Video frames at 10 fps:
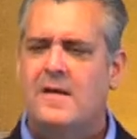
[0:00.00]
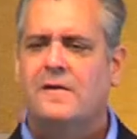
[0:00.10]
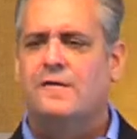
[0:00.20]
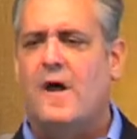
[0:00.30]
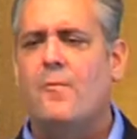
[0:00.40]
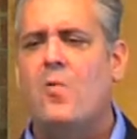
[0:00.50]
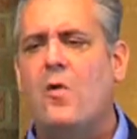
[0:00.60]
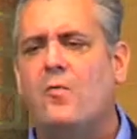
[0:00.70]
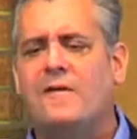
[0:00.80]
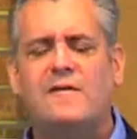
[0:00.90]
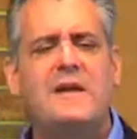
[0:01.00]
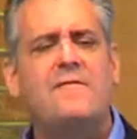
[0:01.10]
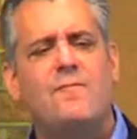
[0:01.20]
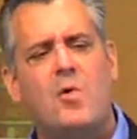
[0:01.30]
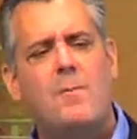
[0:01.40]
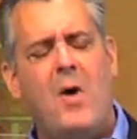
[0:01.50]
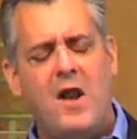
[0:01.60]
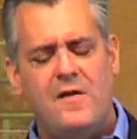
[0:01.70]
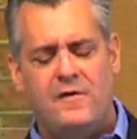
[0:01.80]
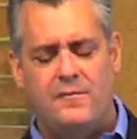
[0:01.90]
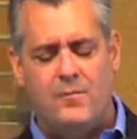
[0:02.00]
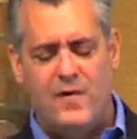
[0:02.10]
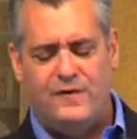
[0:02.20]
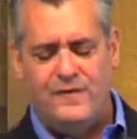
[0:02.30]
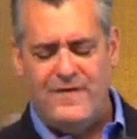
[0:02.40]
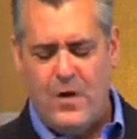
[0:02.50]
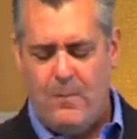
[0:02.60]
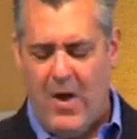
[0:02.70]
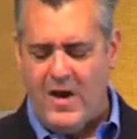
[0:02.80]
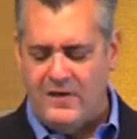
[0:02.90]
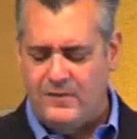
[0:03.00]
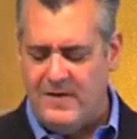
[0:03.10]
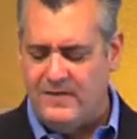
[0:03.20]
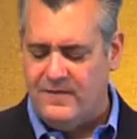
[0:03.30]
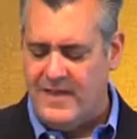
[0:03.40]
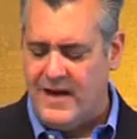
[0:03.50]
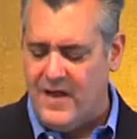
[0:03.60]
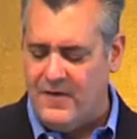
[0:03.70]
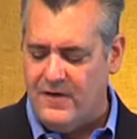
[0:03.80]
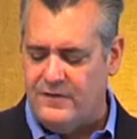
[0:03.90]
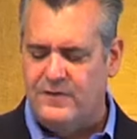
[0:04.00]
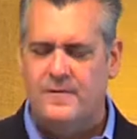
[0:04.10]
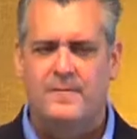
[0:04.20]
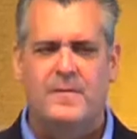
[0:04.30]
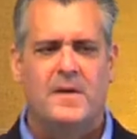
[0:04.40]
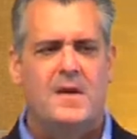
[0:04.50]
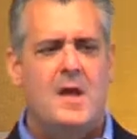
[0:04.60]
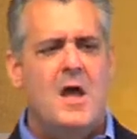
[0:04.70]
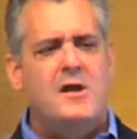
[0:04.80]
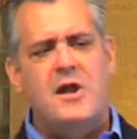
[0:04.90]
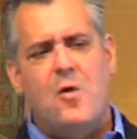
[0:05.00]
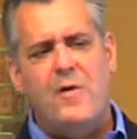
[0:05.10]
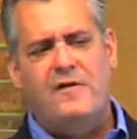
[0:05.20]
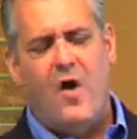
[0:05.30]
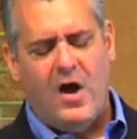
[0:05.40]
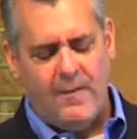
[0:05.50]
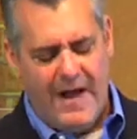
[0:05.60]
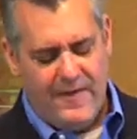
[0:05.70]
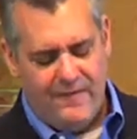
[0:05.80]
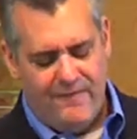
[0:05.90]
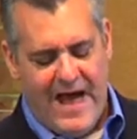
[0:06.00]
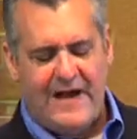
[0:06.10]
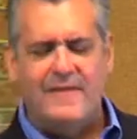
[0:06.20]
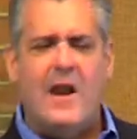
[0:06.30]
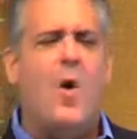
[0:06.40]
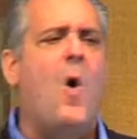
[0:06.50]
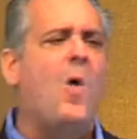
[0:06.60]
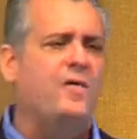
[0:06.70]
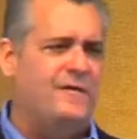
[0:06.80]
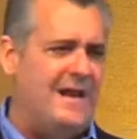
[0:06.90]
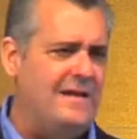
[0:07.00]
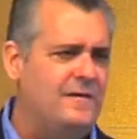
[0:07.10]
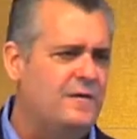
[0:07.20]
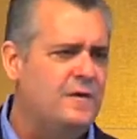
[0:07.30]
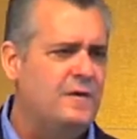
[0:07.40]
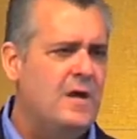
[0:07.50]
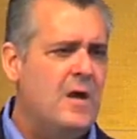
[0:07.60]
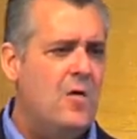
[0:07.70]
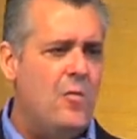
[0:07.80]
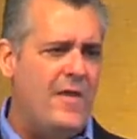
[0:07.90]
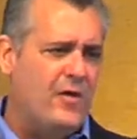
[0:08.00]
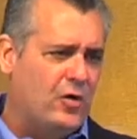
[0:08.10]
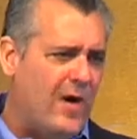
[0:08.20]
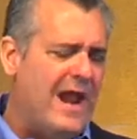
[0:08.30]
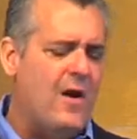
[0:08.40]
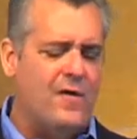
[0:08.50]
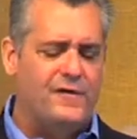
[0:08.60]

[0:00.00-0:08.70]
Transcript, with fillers: Some will receive more, punish, more severe punishment than others. You know, we talk about the fact that all sins, whether great or